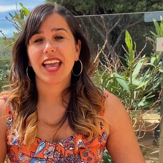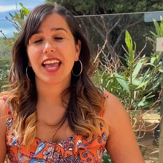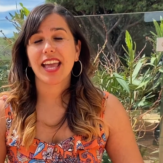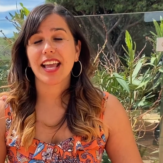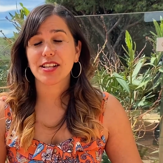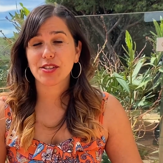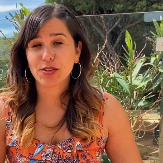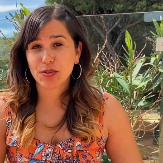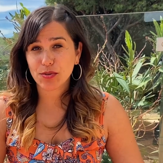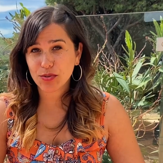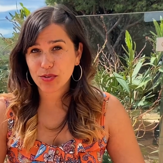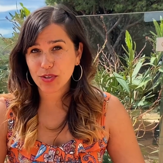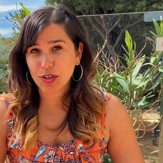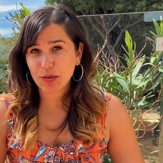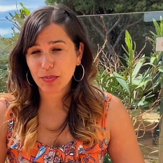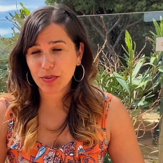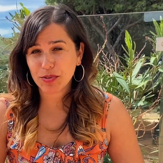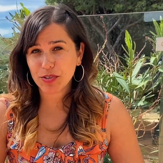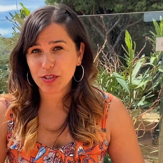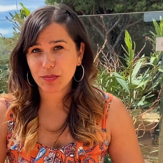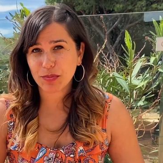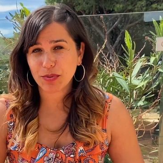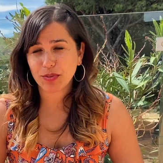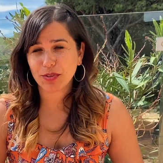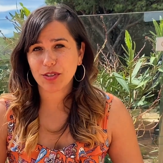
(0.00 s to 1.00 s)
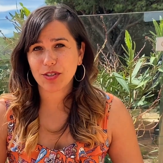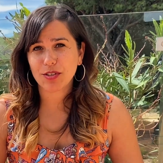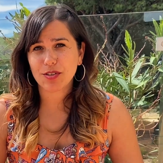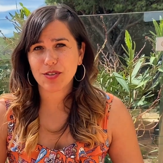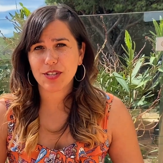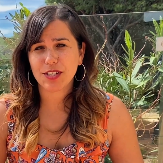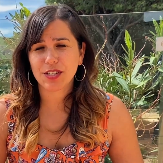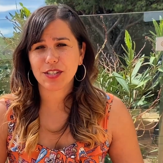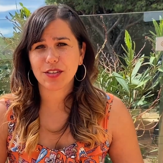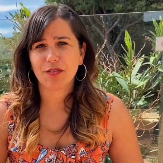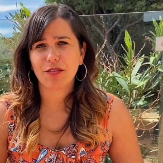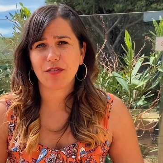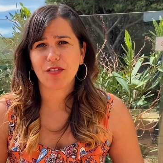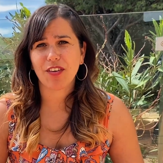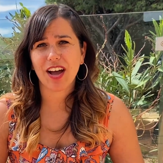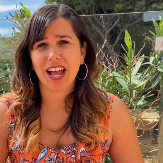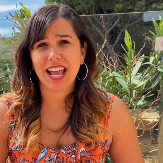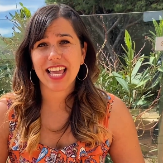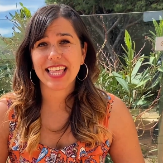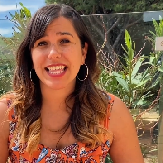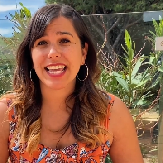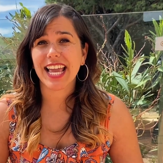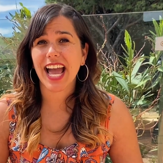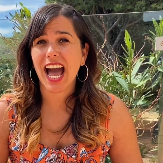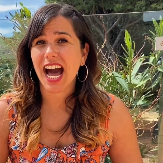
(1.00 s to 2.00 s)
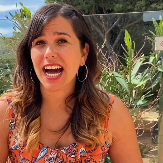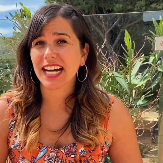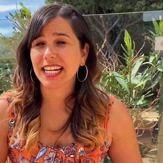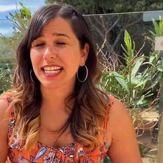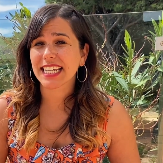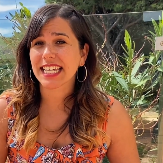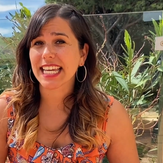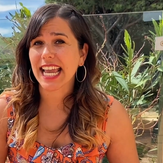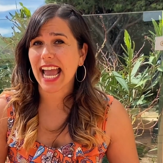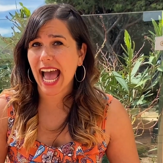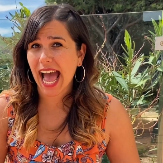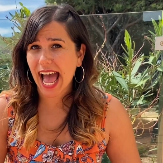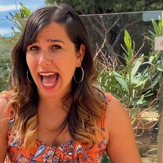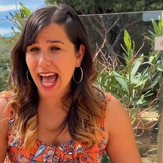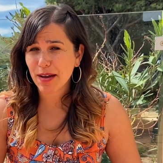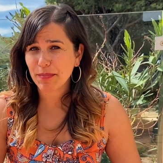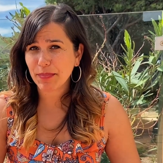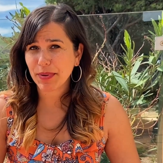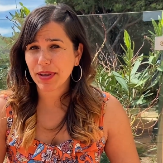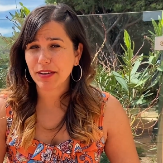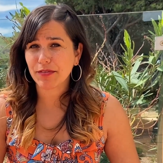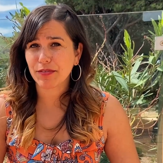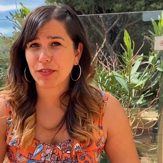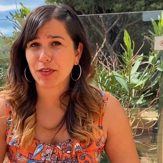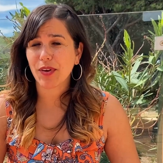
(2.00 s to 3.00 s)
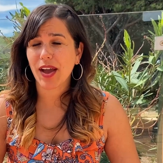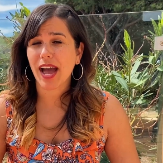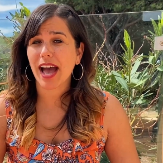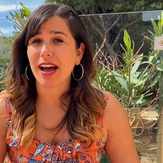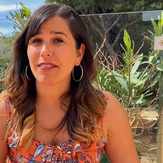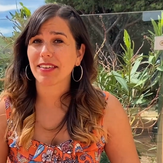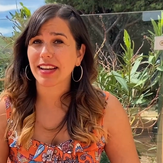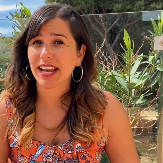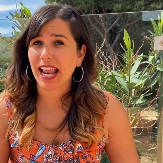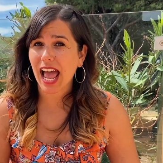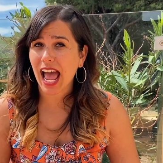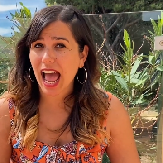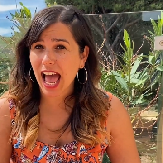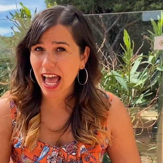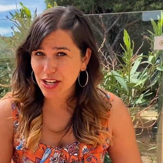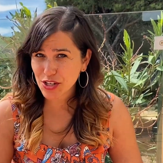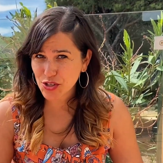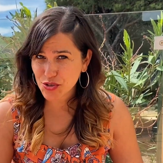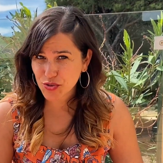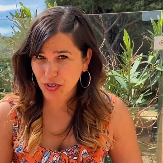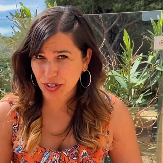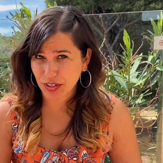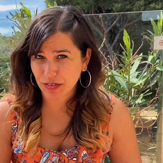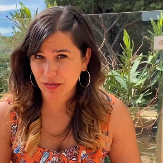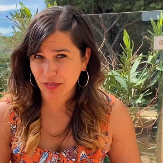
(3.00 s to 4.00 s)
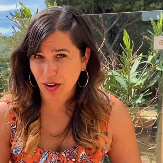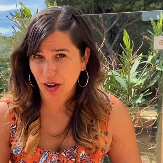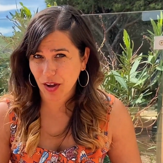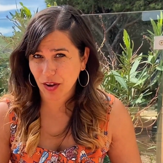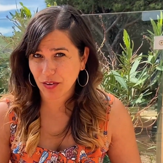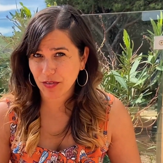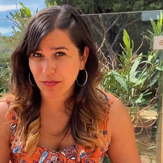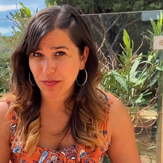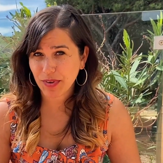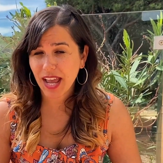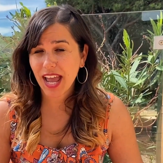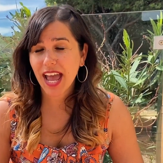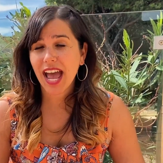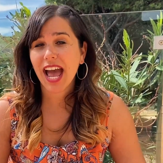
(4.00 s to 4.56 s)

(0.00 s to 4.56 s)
It's also possible to do this via the Anki app if you have an Android phone,